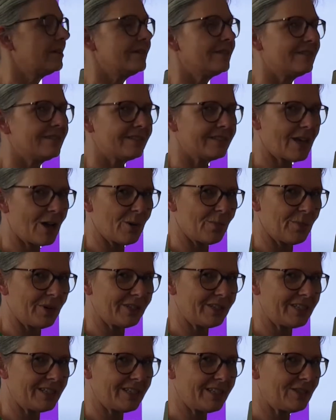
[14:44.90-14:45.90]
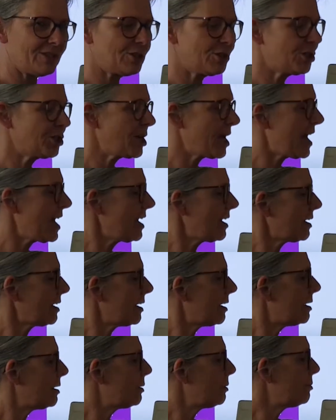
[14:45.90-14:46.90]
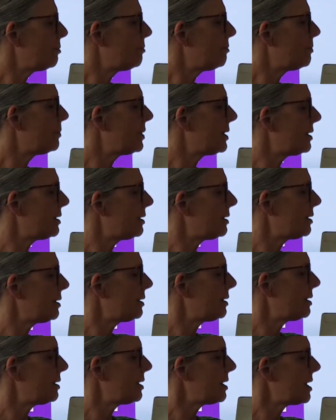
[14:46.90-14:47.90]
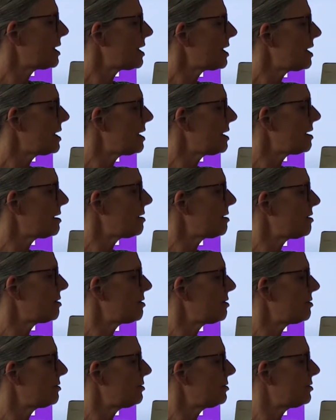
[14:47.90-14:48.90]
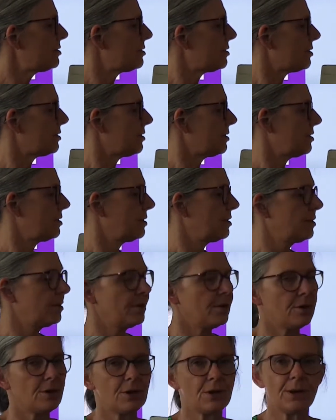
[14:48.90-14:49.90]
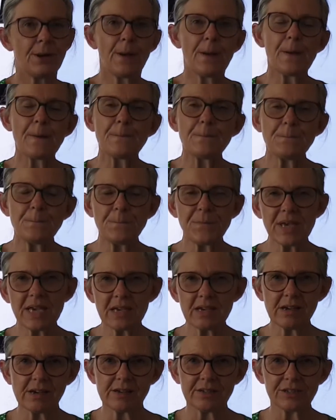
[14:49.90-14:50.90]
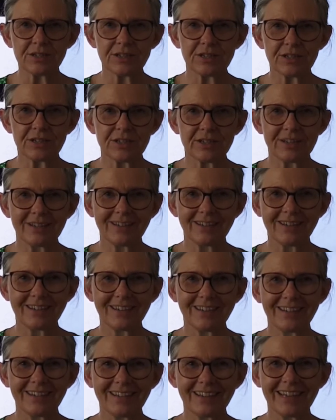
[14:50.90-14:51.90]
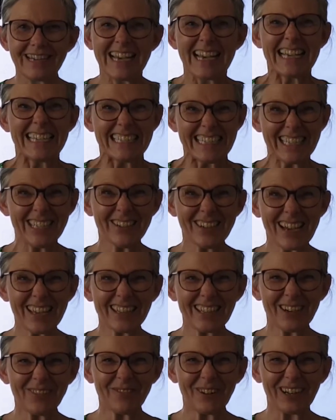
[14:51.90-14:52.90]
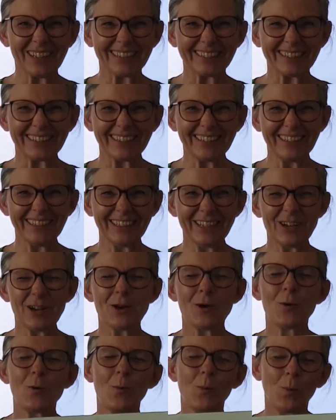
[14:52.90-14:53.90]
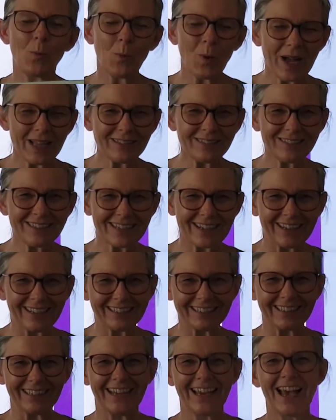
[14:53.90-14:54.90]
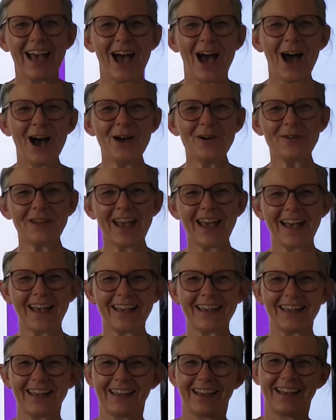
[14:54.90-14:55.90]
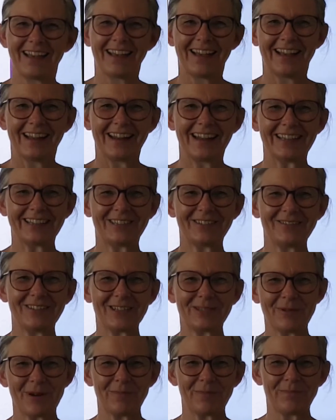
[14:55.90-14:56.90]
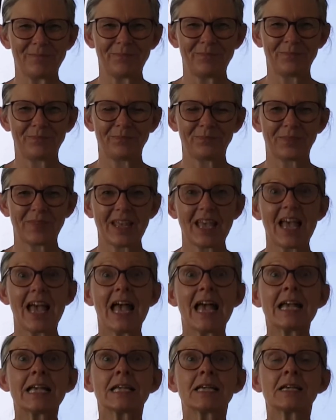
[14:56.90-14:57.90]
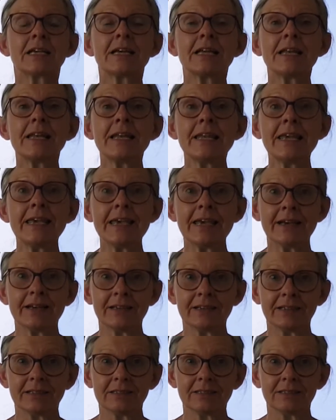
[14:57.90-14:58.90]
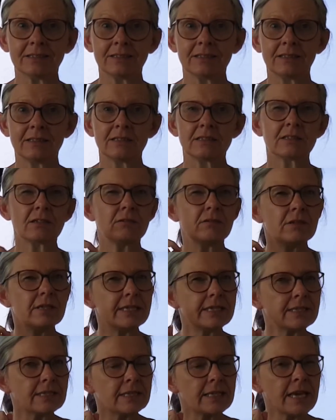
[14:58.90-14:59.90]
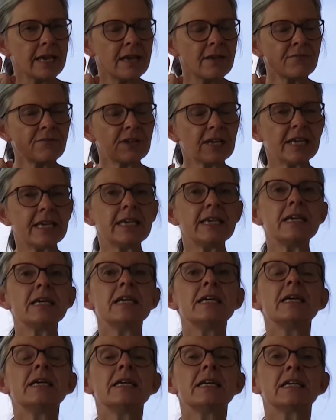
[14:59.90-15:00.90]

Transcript: Sound button it to check. B-eared. Beard. Did you get that one? Well done. Okay, let's do this one. K. clear. So listen carefully.